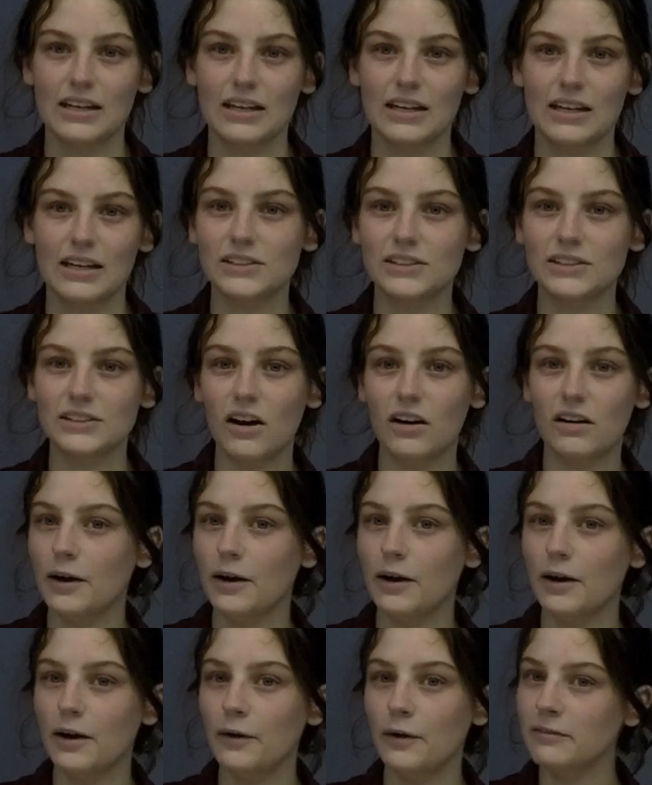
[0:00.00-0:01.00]
So
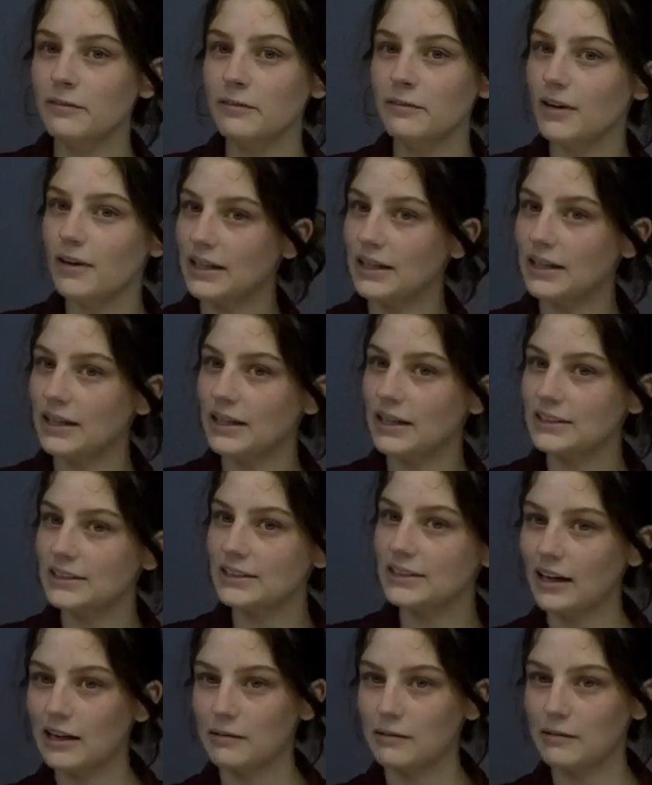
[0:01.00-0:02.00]
I wouldn't recommend it.
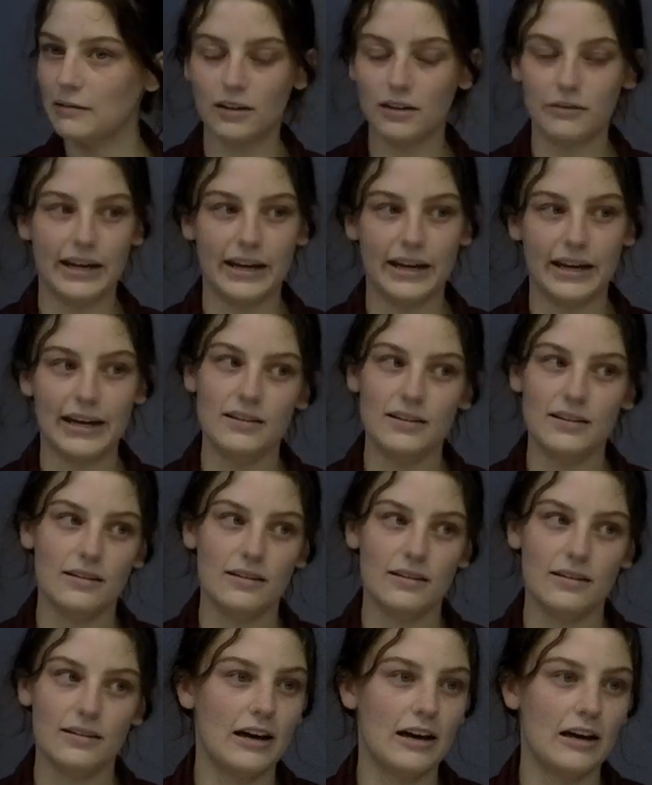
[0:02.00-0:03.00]
I'm not a vet,
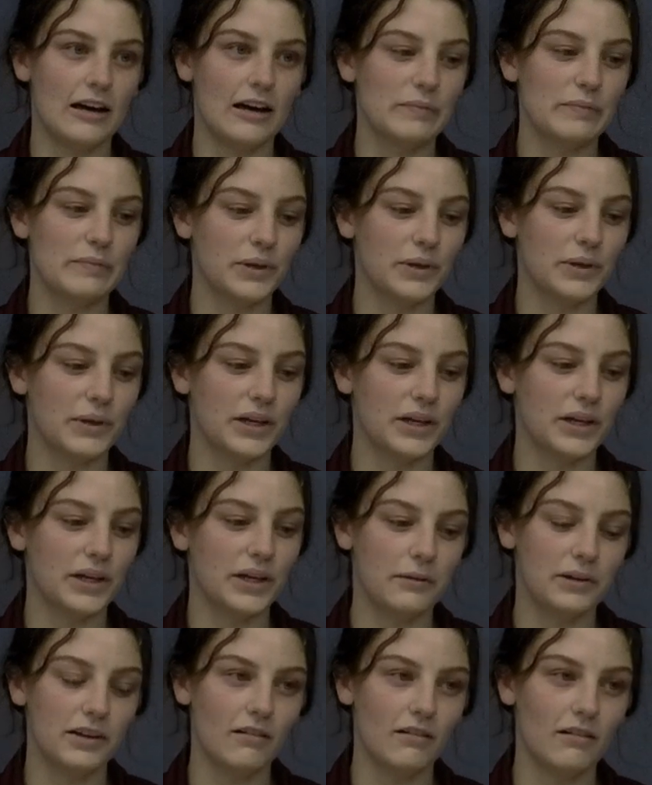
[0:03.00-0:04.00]
but I
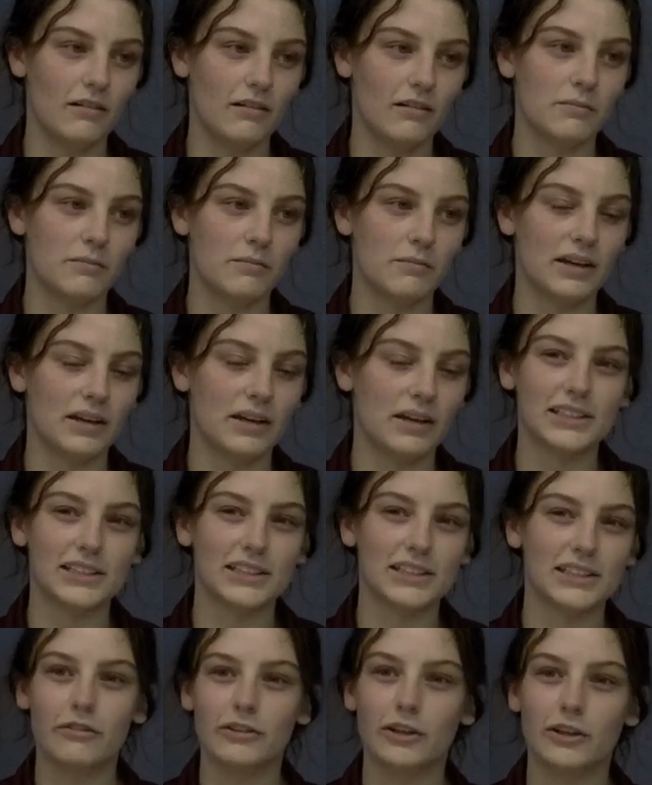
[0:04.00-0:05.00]
would not recommend
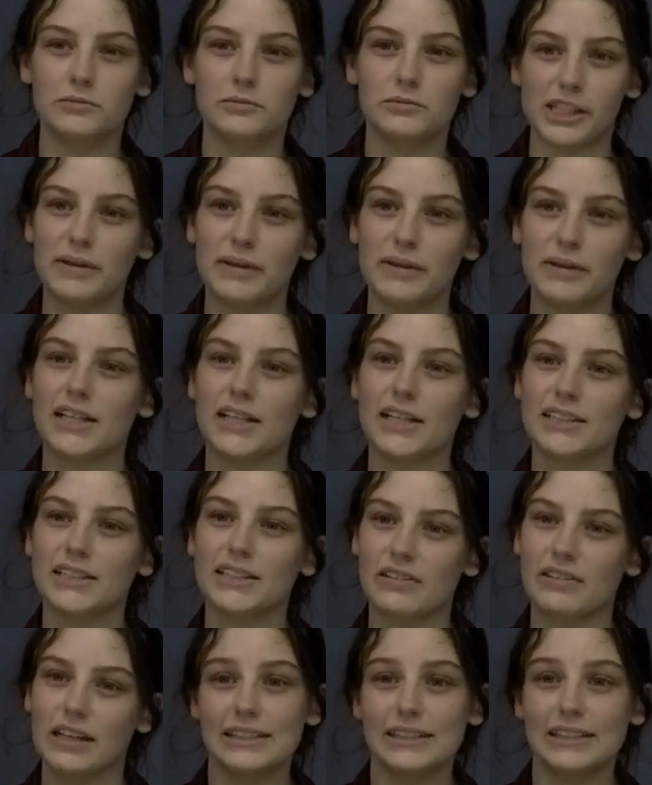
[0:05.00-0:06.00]
styrofoam just because if
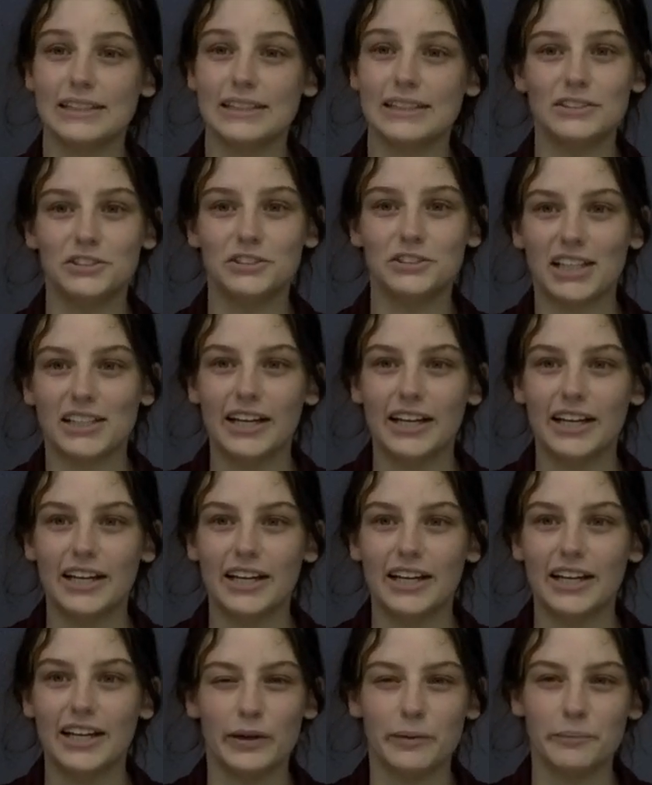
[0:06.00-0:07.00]
they did ingest it, it
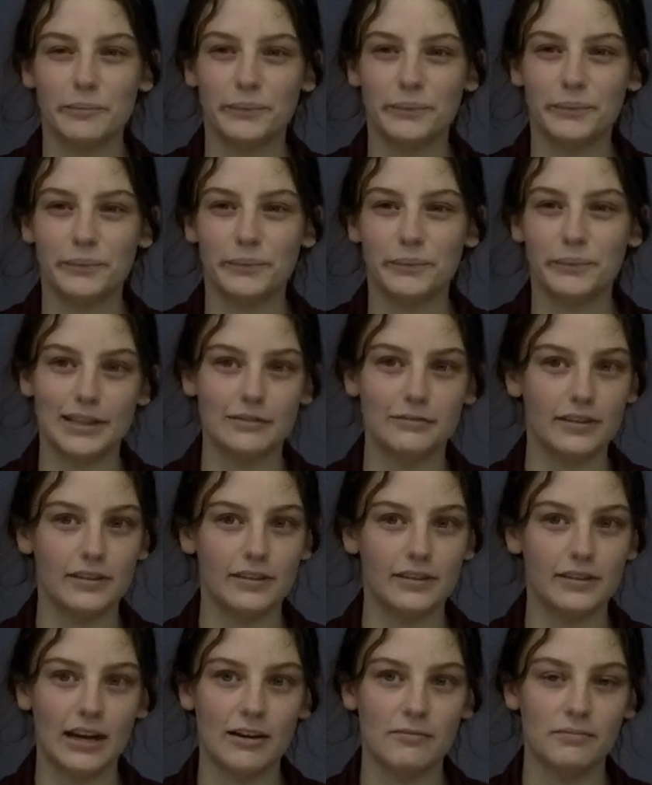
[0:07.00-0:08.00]
wouldn't be great for
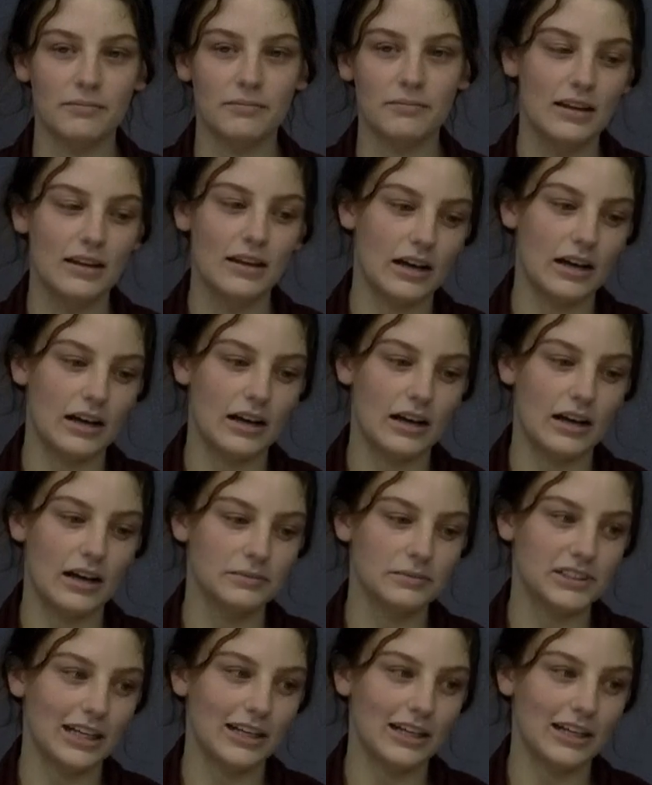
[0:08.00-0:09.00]
them.
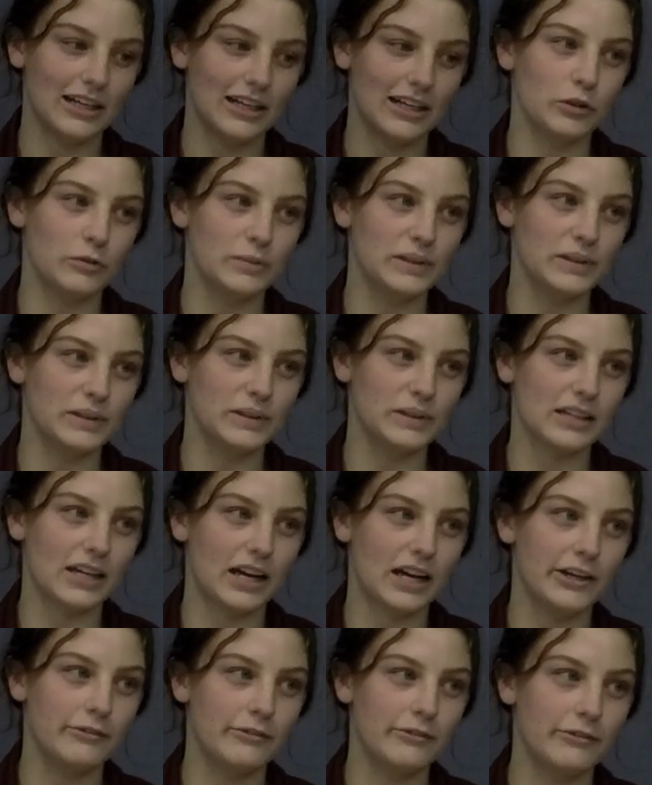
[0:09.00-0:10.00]
Styrofoam is kind
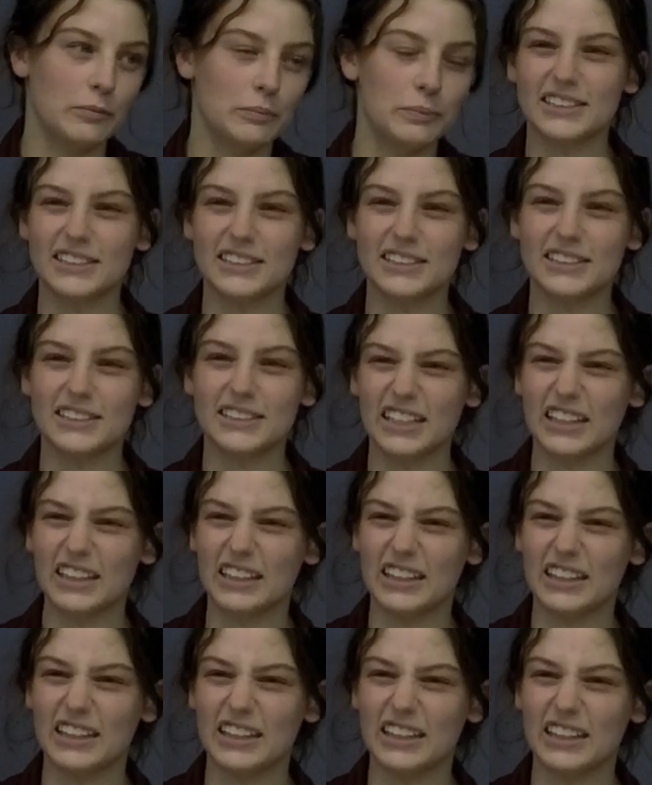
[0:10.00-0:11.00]
of a plastic
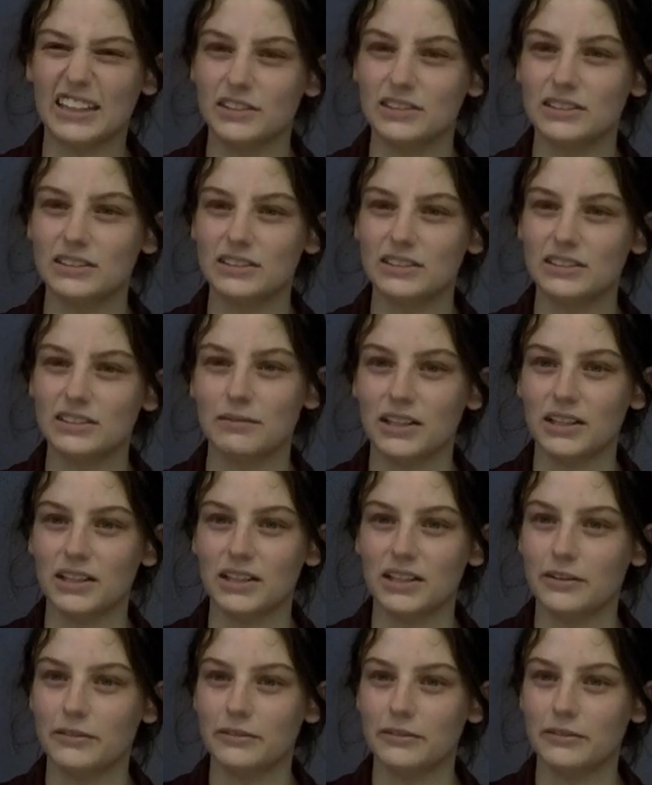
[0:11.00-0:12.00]
thing, so it's not something
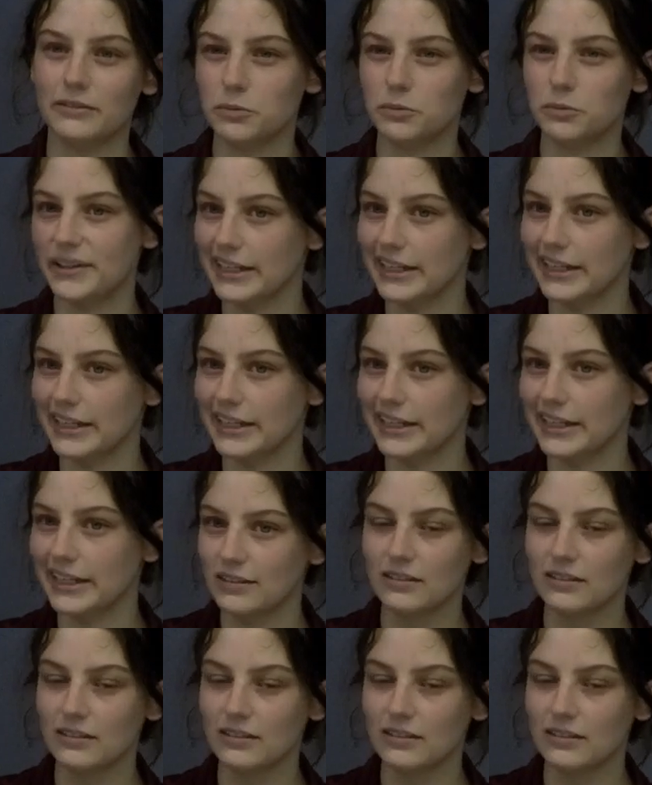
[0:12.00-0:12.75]
that we should be eating.